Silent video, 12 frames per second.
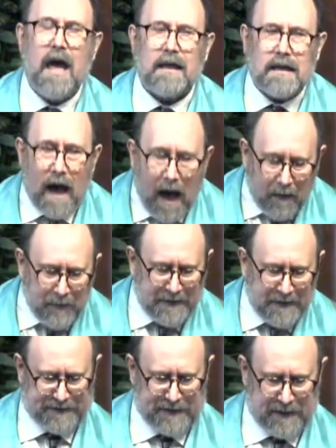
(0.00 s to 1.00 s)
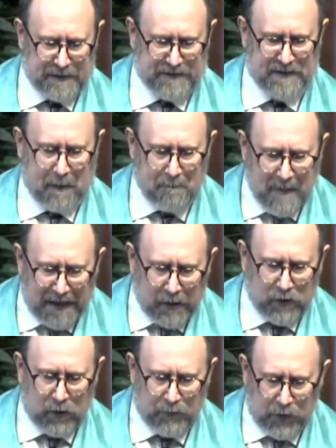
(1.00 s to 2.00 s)
common sense
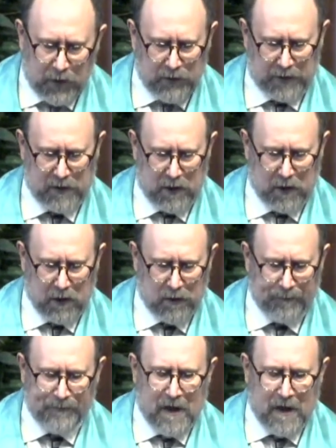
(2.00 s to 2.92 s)
medical protocol